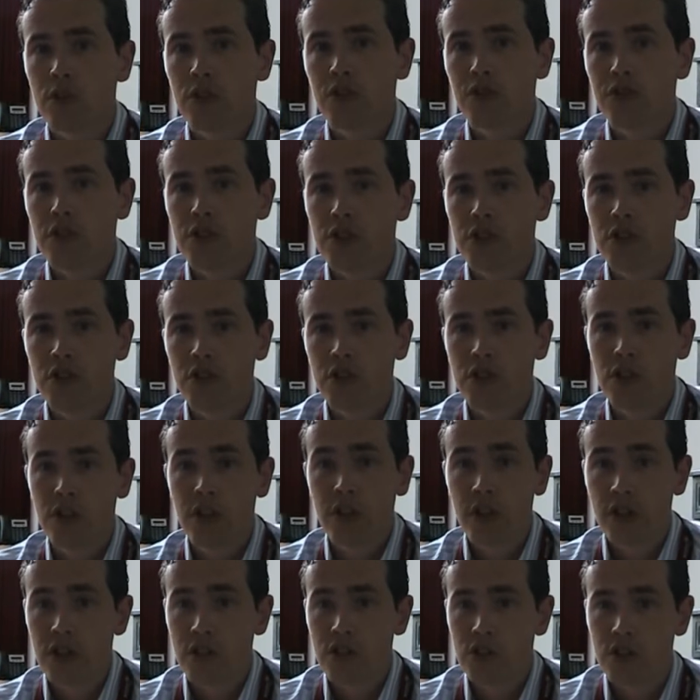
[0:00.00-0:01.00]
efficiency
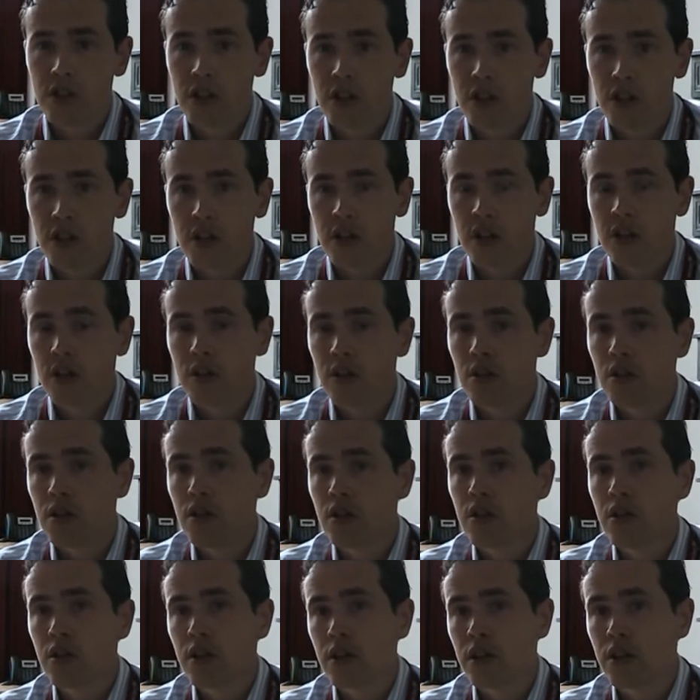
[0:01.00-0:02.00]
gains they can
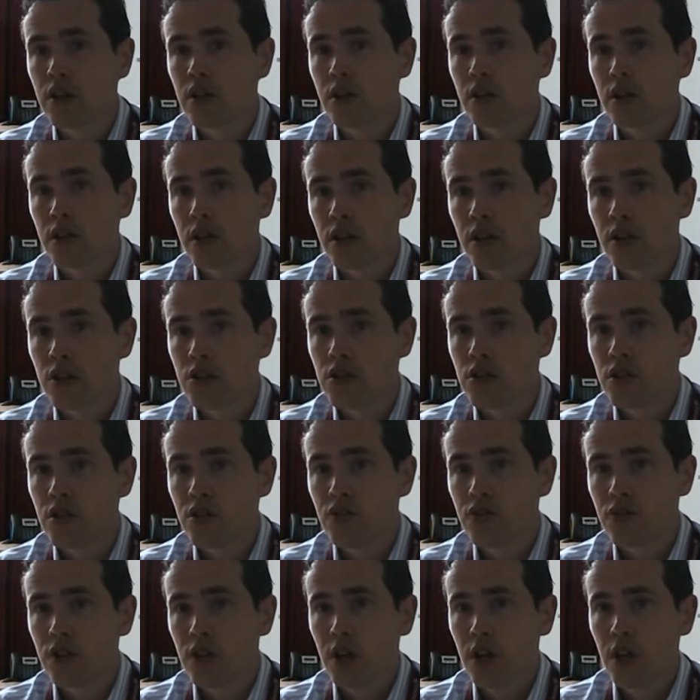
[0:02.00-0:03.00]

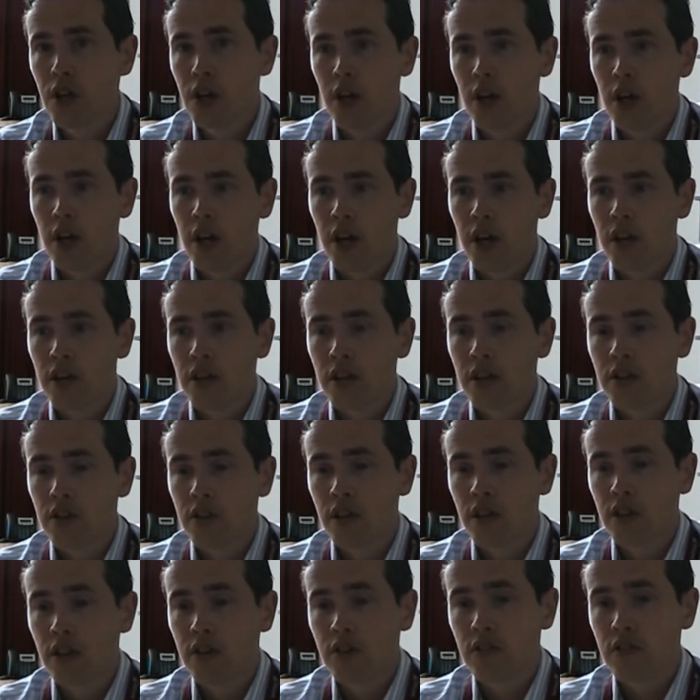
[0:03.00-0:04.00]
achieve. And that
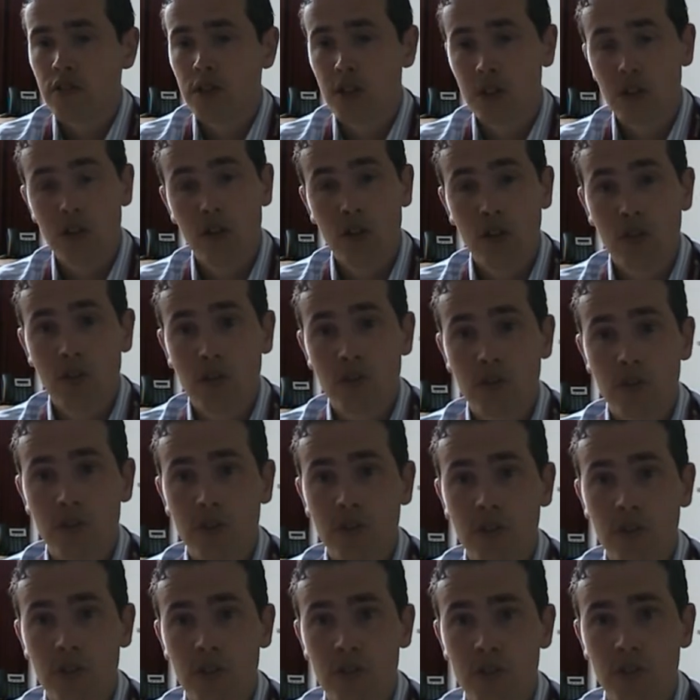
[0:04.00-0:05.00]
in the long
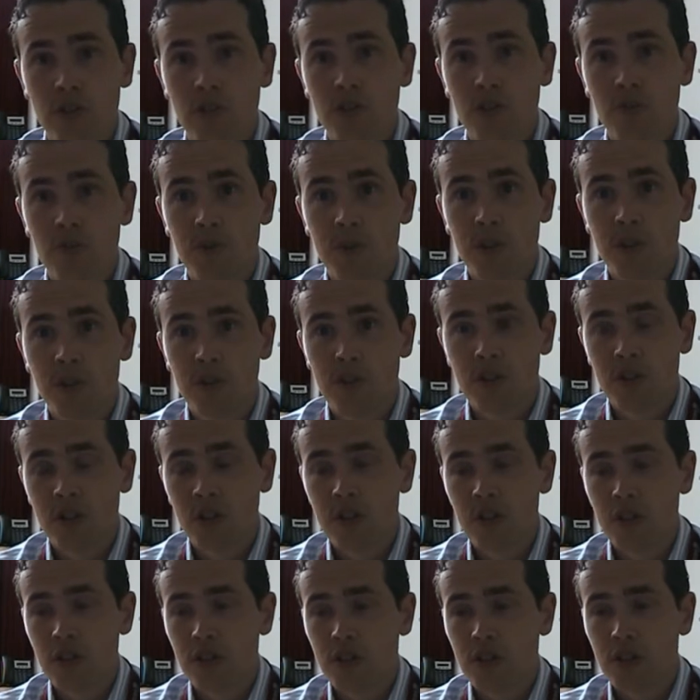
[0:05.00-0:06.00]
run is going to be
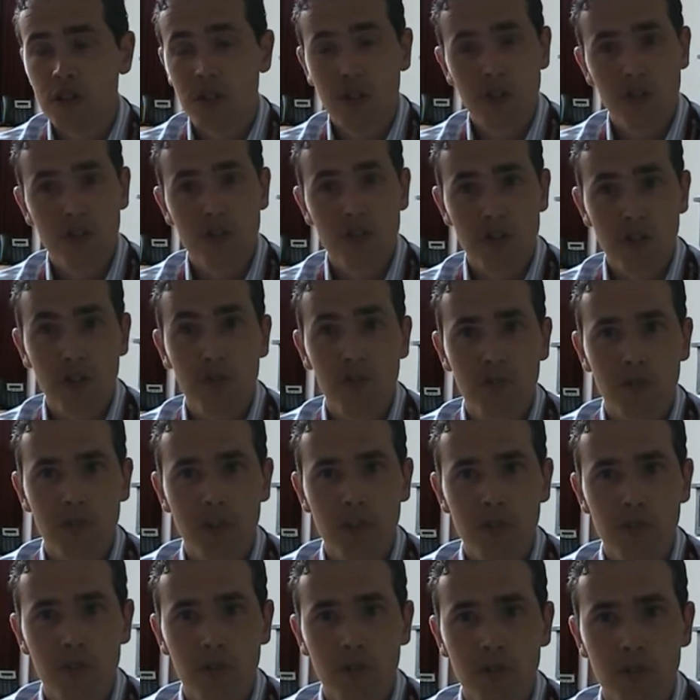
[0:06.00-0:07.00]
interesting for
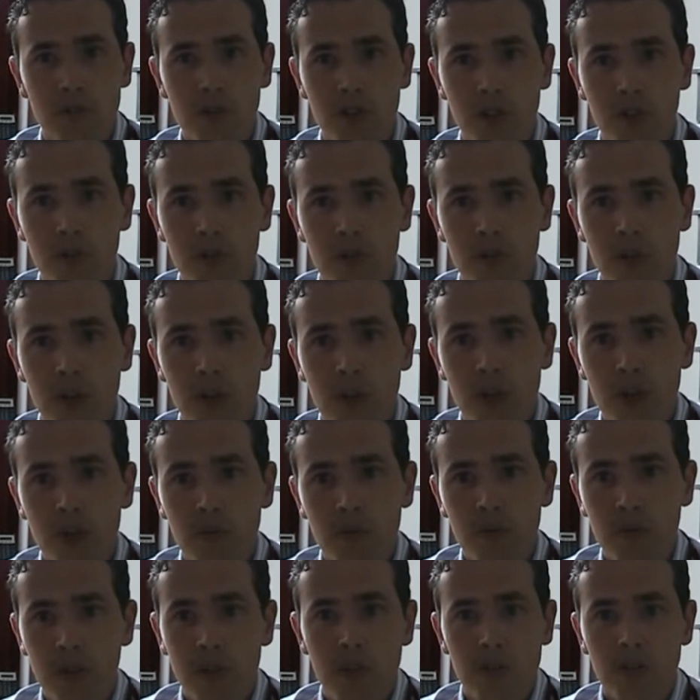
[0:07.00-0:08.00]
them also,
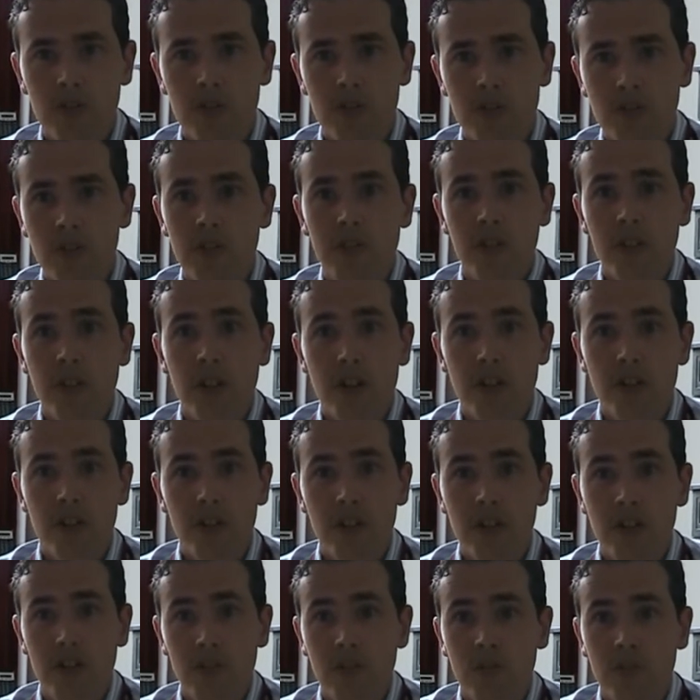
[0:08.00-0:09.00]
because they are in
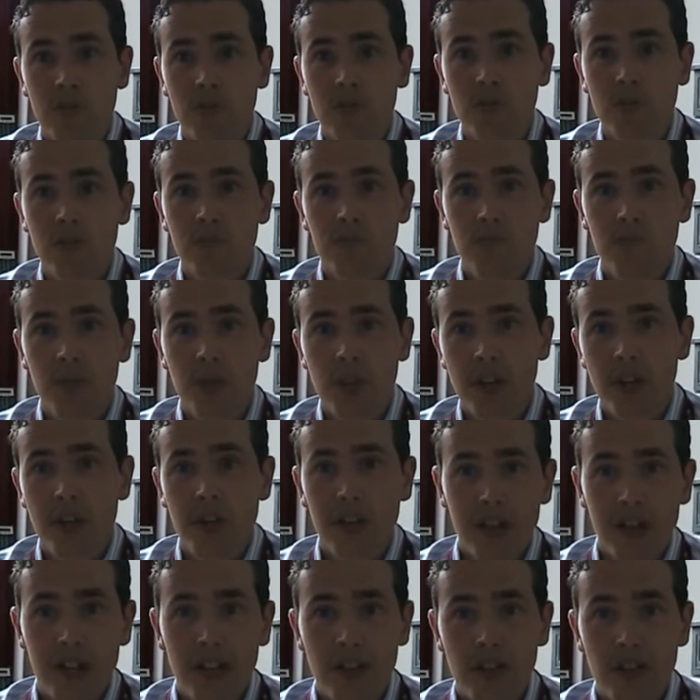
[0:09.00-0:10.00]
the long run paying
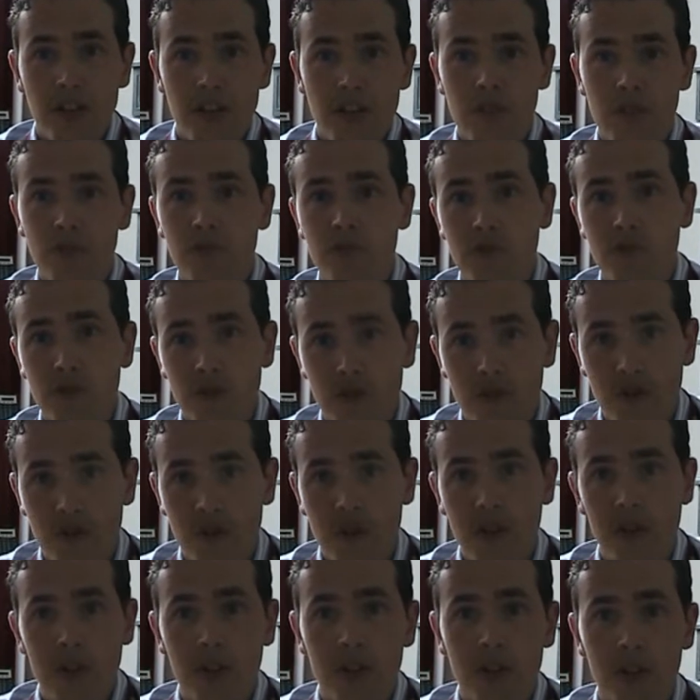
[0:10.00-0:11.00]
less for
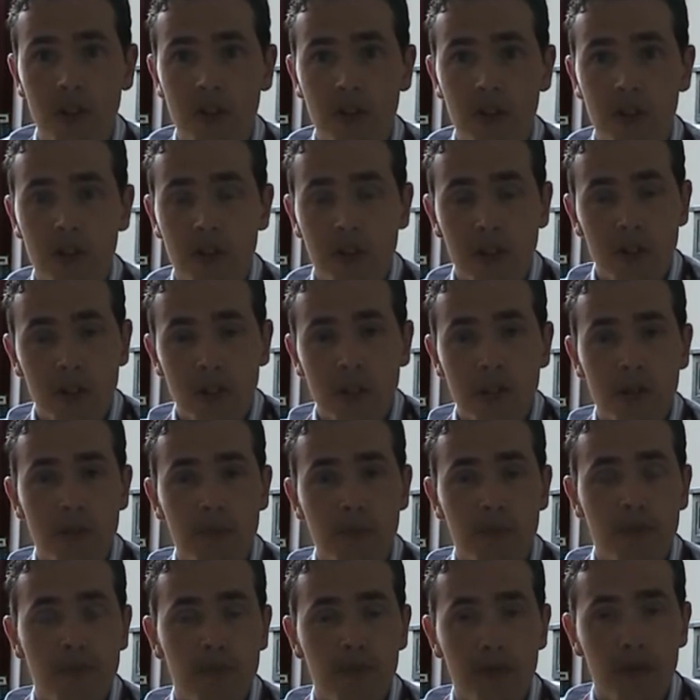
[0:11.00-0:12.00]

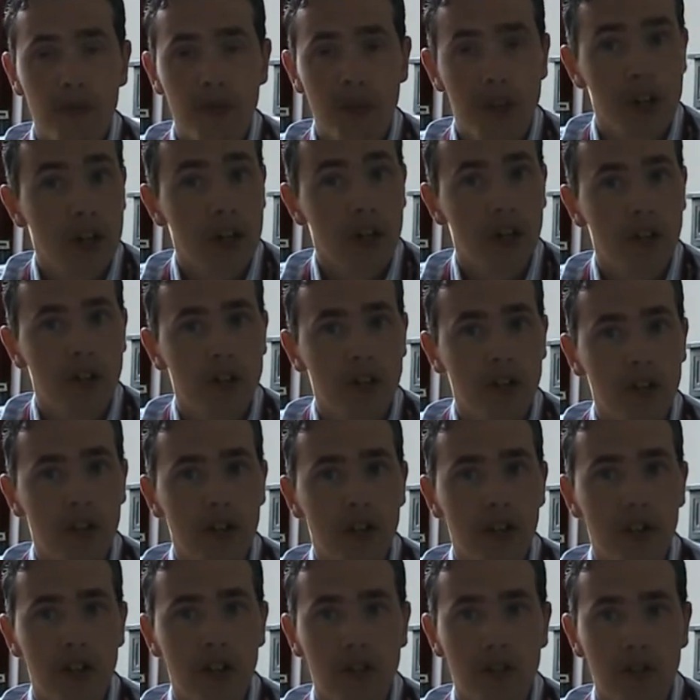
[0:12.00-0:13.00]
the energy they
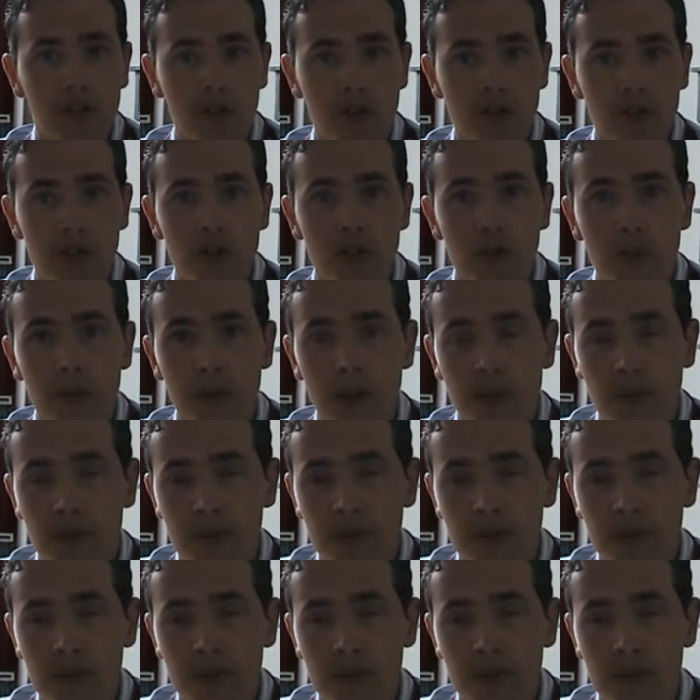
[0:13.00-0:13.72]
are consuming.